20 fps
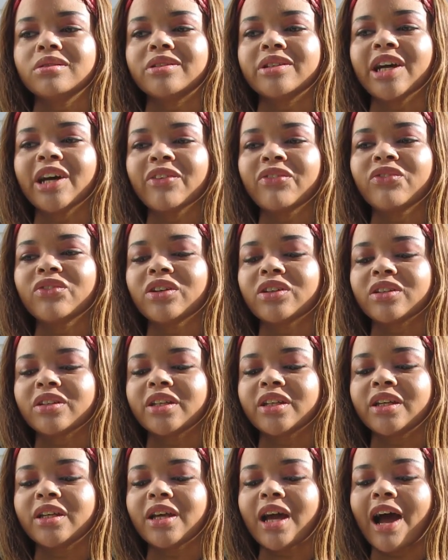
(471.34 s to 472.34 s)

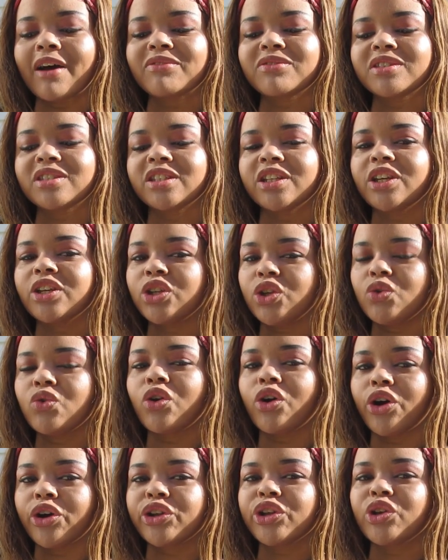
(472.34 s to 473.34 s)
definitely i've seen
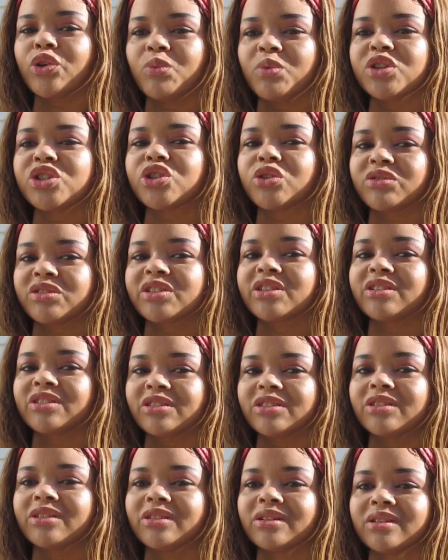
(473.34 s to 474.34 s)
you argue with your
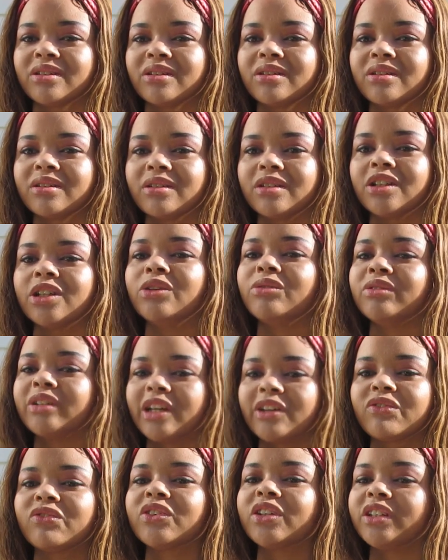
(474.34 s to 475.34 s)
sister you
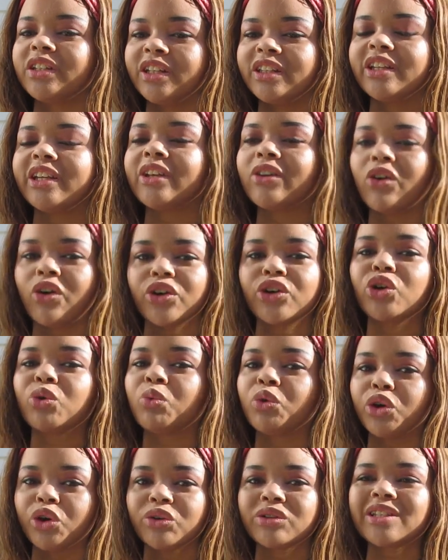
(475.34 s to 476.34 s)
definitely need to get all your
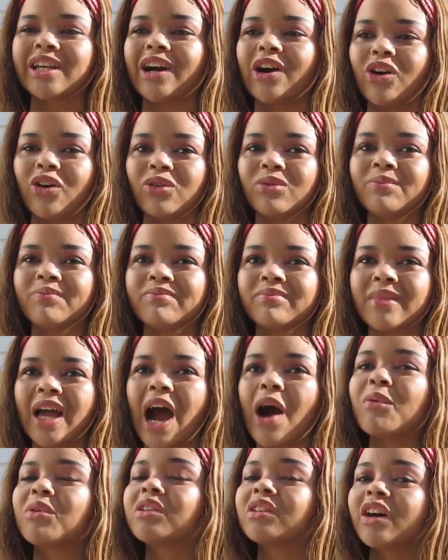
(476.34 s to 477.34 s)
words out
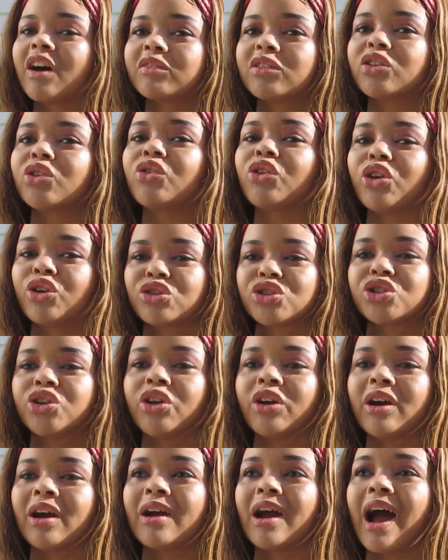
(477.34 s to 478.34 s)
I would love to do her
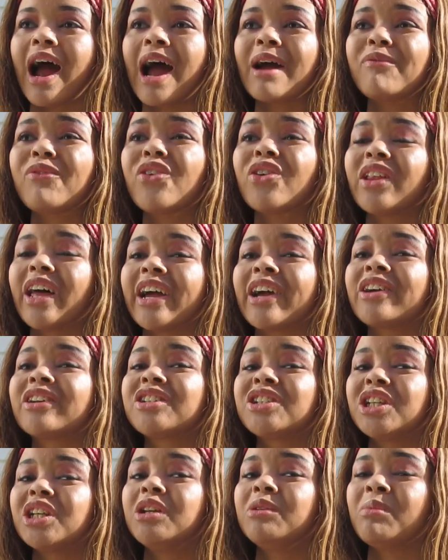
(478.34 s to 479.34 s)
chart. I feel like
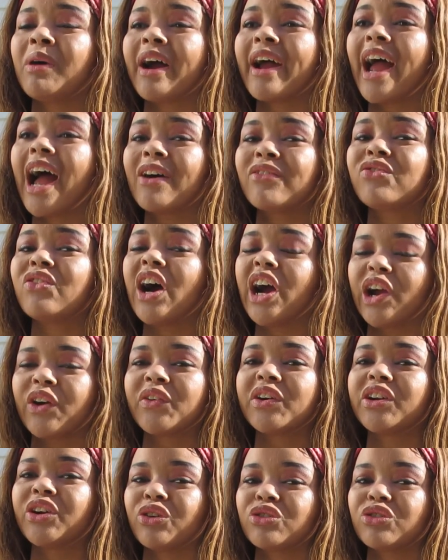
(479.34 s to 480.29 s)
she might have fire in